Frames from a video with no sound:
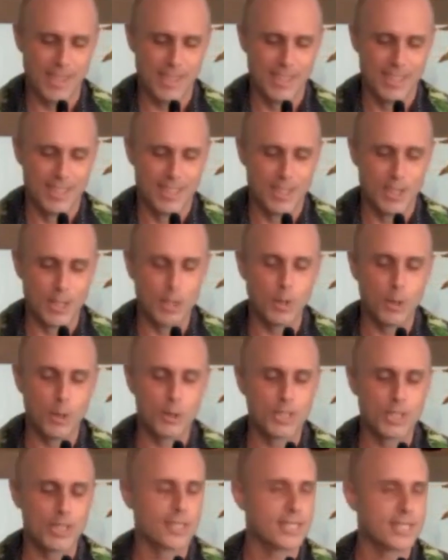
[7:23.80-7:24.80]
Her
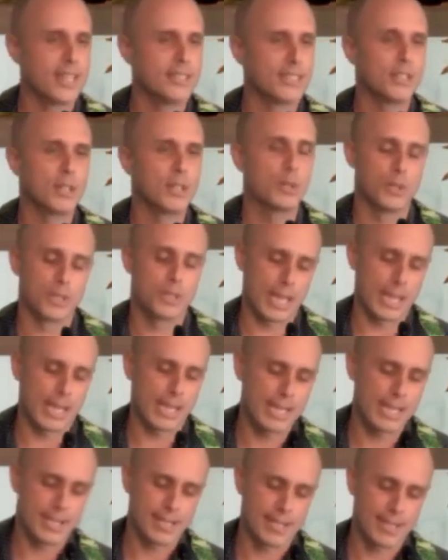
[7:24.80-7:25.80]
closing stanza goes like
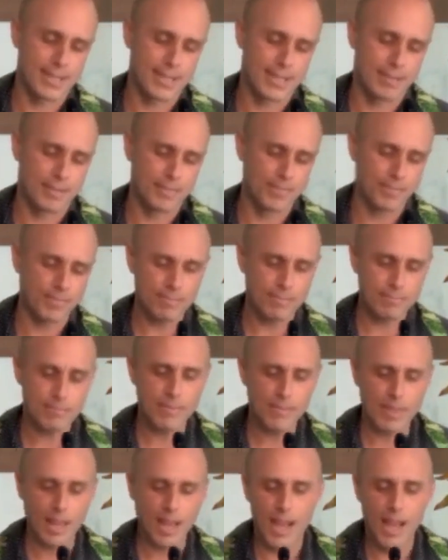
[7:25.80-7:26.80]
this:
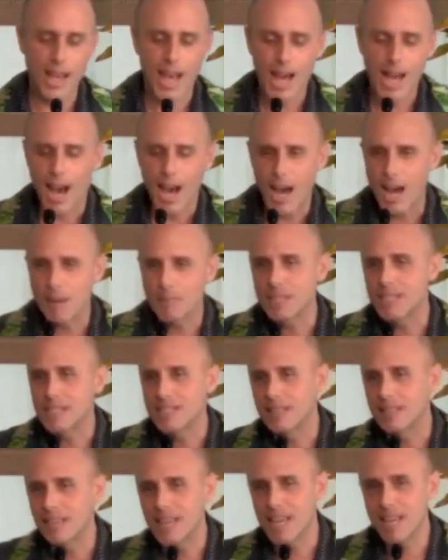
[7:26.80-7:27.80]
I'm gonna
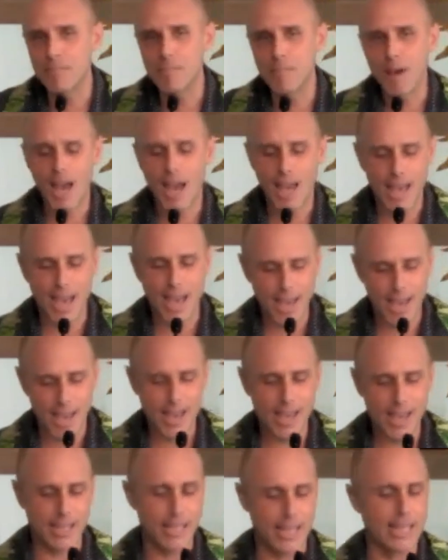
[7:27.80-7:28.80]
lay my
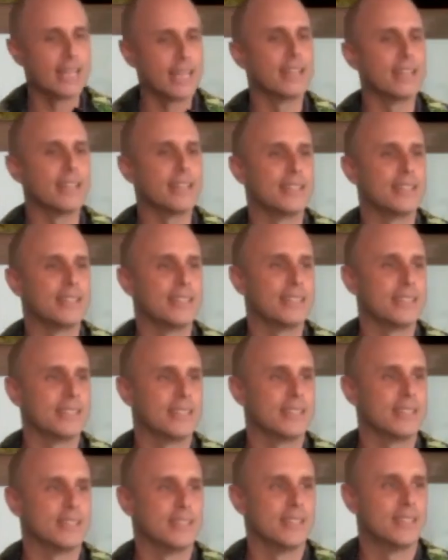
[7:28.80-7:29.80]
head
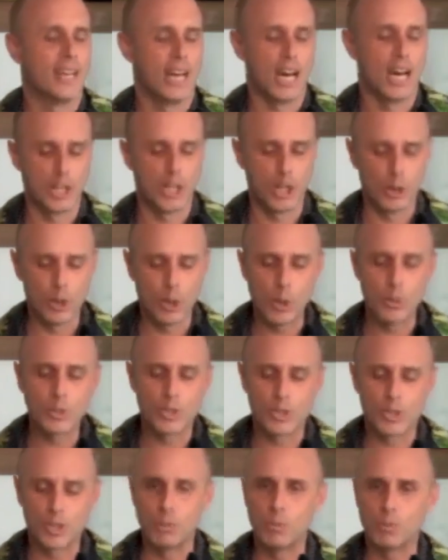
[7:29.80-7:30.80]
on a
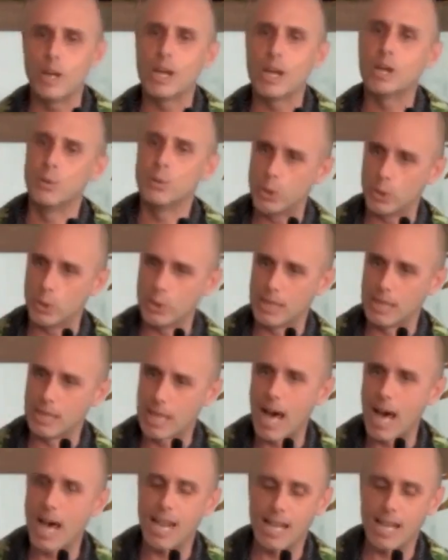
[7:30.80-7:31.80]
lonesome railroad
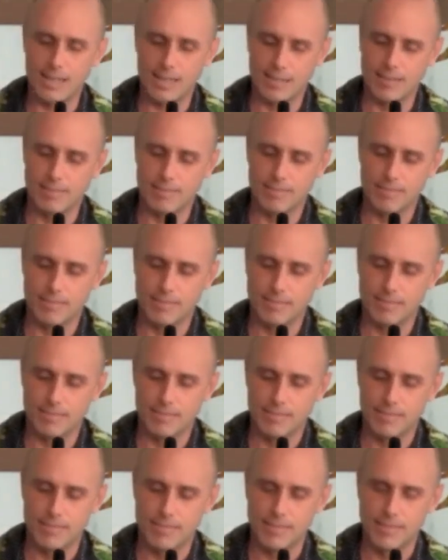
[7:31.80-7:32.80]
line
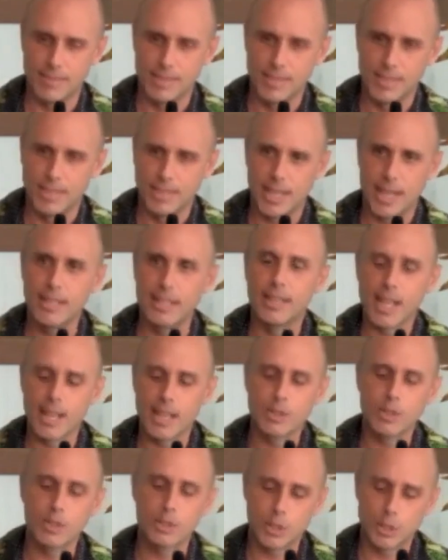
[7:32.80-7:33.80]
and let
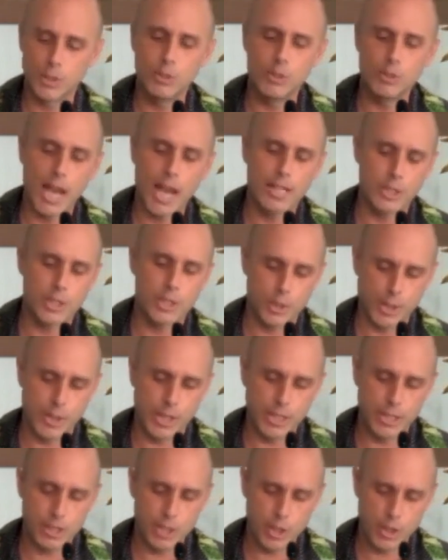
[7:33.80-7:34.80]
the
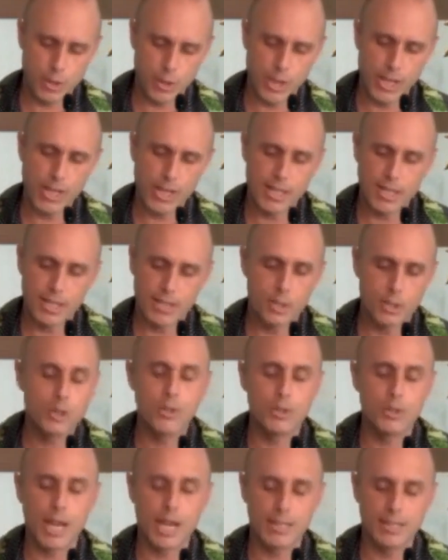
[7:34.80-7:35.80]
219
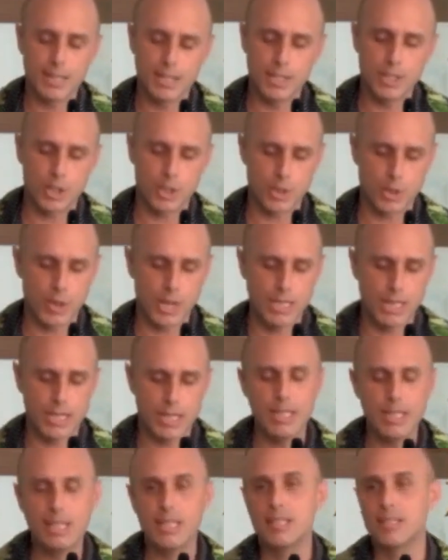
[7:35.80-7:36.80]
train
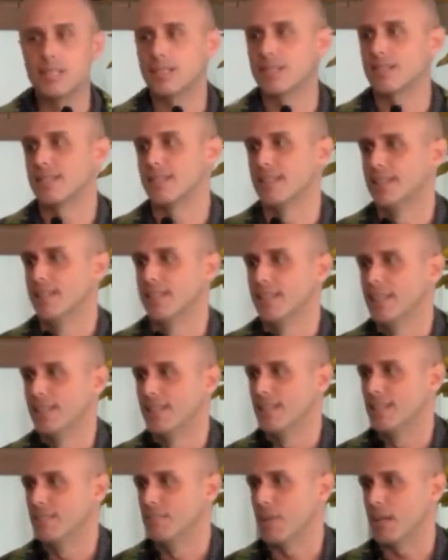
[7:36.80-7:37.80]
ease
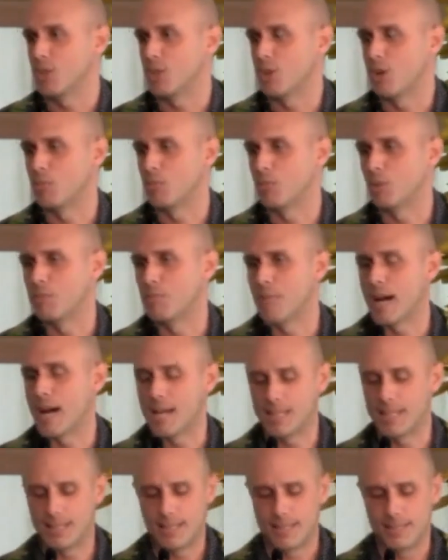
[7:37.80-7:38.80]
my troubled mind.